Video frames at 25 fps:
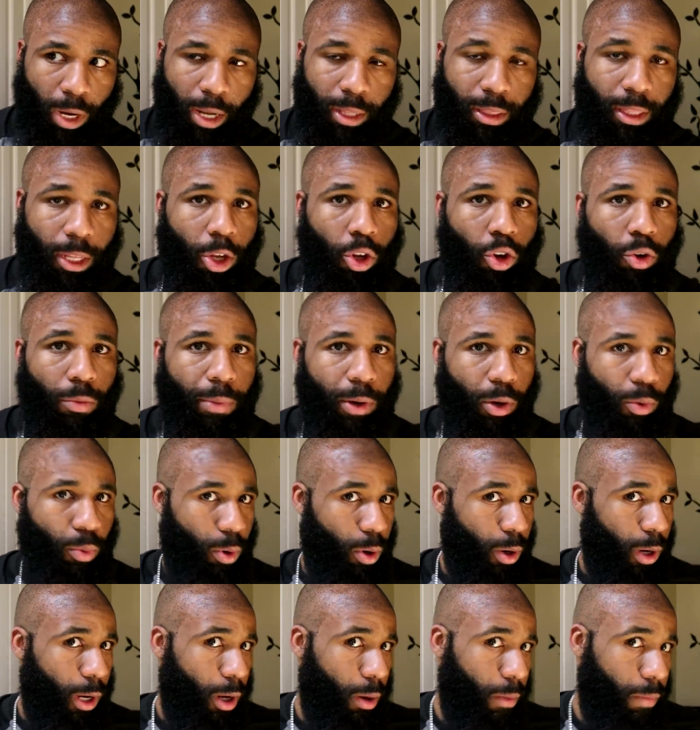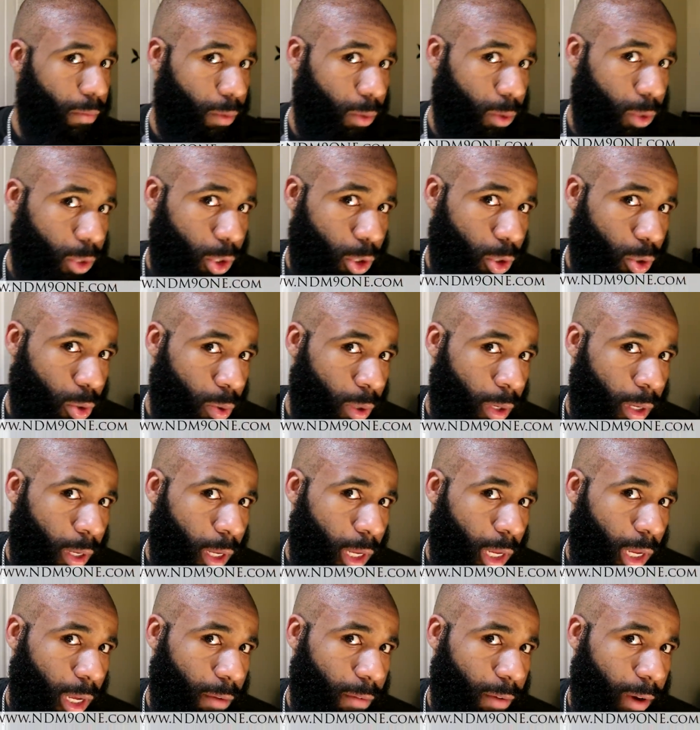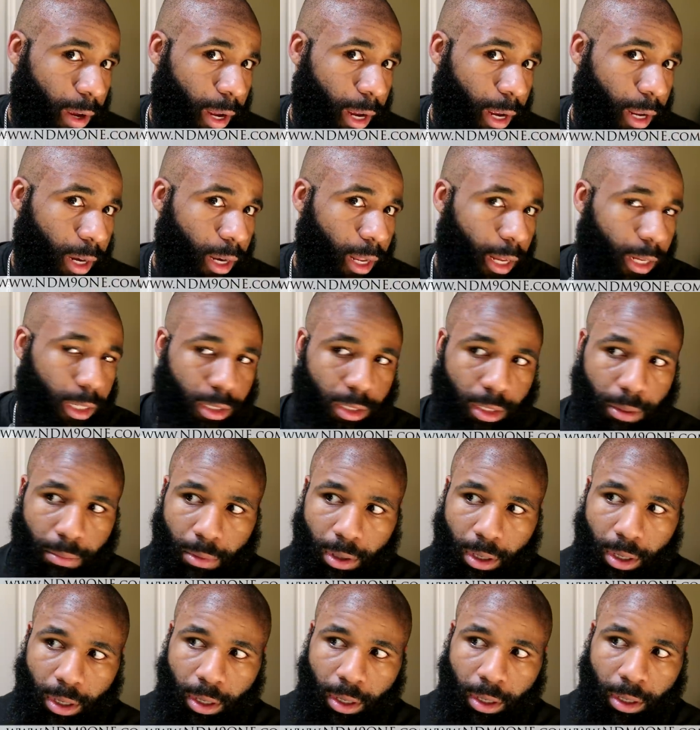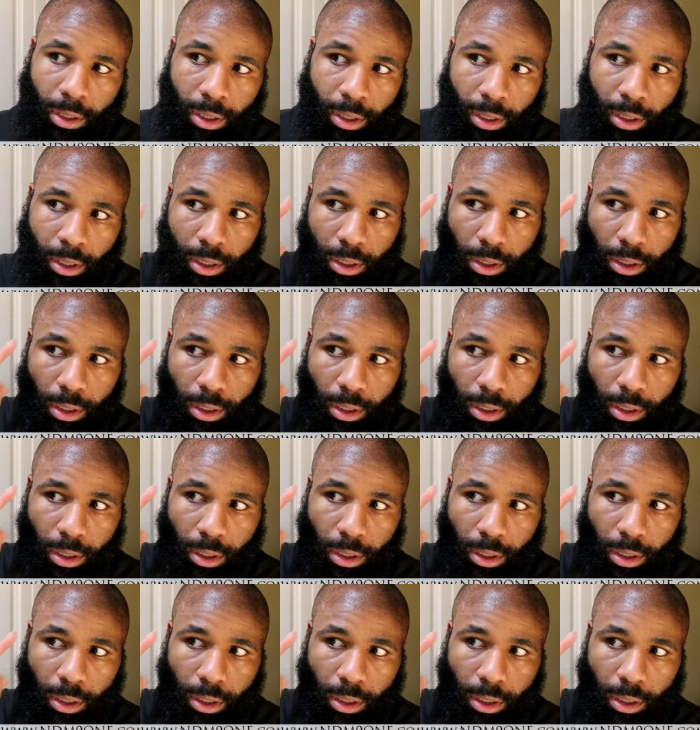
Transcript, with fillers: I think it would be real helpful too if I had like some, uh,